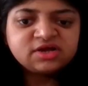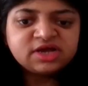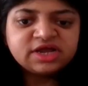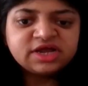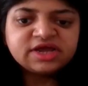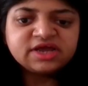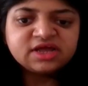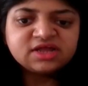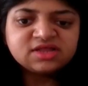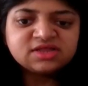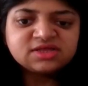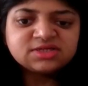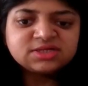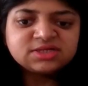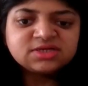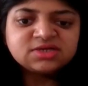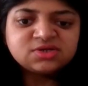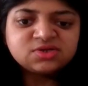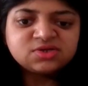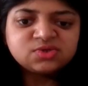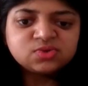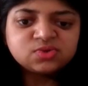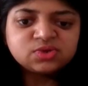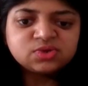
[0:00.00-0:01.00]
they're taking this
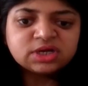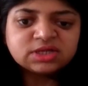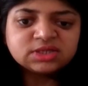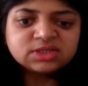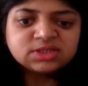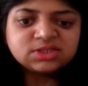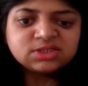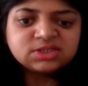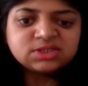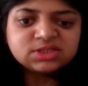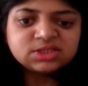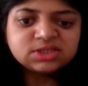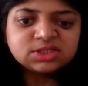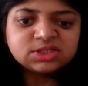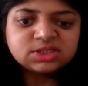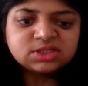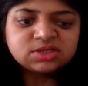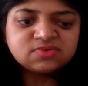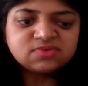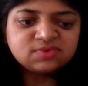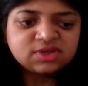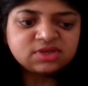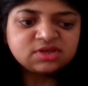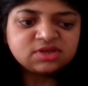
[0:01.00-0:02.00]
into
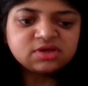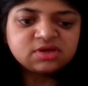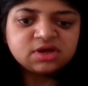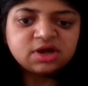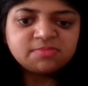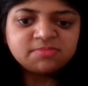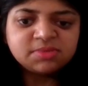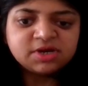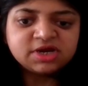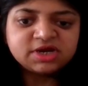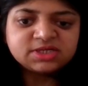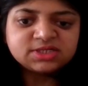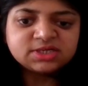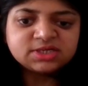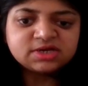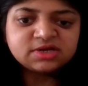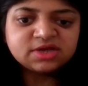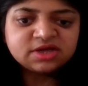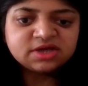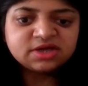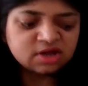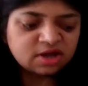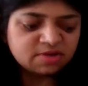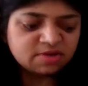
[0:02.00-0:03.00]
consideration with the updates
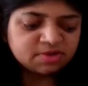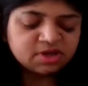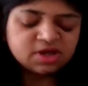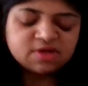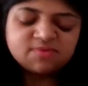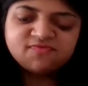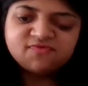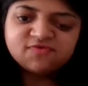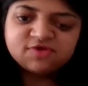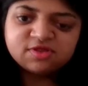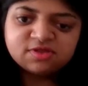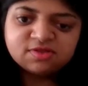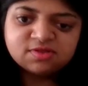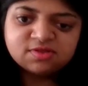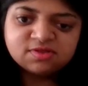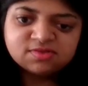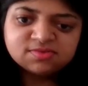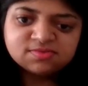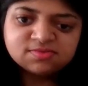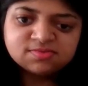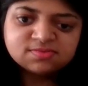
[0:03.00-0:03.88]
that they're coming up with?